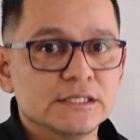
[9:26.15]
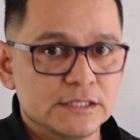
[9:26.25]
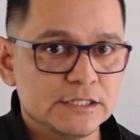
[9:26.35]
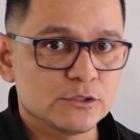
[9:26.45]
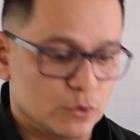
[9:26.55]

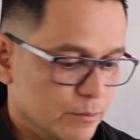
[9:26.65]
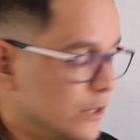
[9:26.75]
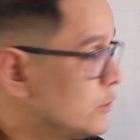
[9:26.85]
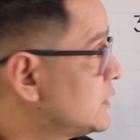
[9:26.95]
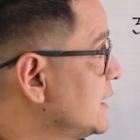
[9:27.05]
In the case
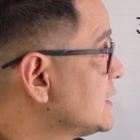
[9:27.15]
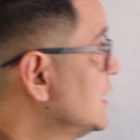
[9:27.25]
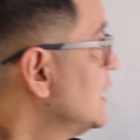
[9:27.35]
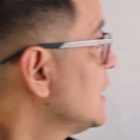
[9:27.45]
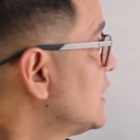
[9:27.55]
of part
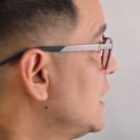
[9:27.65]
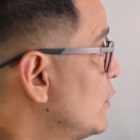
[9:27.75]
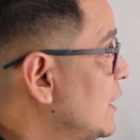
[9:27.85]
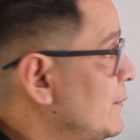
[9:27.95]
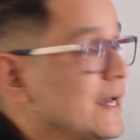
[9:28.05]
number 3,
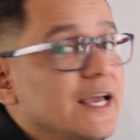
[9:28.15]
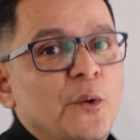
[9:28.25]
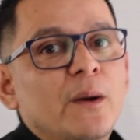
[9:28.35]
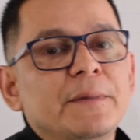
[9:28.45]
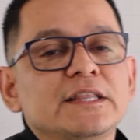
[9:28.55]
I want you
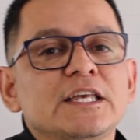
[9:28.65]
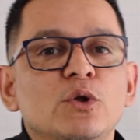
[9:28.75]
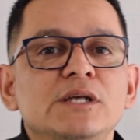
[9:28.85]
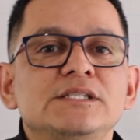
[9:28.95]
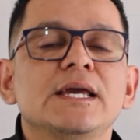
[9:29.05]
to see
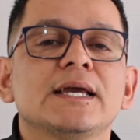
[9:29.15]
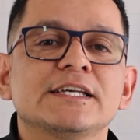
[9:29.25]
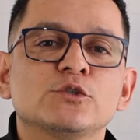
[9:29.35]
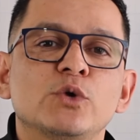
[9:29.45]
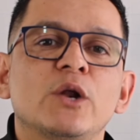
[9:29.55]
that,
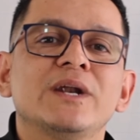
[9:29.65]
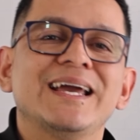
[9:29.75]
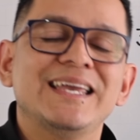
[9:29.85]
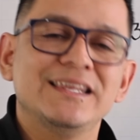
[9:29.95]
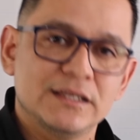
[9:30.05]
again, I
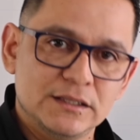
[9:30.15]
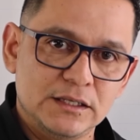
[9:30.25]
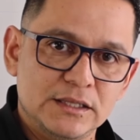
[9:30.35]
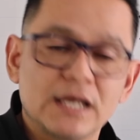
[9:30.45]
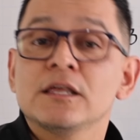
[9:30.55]
told you
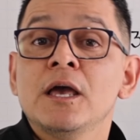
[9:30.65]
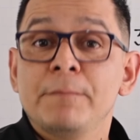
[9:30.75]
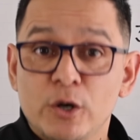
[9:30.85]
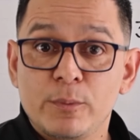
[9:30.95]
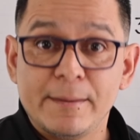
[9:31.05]
this was an
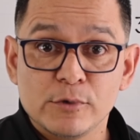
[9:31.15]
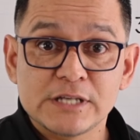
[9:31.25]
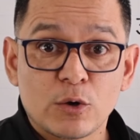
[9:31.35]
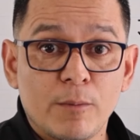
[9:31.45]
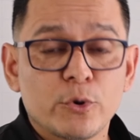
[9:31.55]
identity,
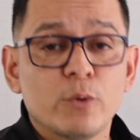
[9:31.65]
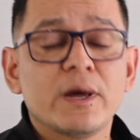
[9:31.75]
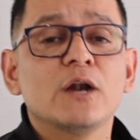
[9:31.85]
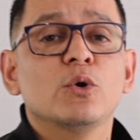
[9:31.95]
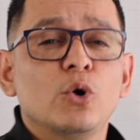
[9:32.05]
but let's
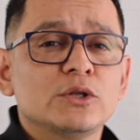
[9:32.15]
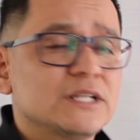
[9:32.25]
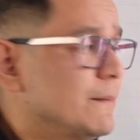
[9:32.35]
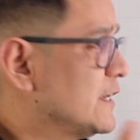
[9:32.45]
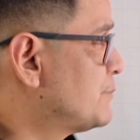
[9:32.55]
check it
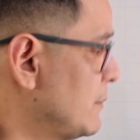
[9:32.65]
again.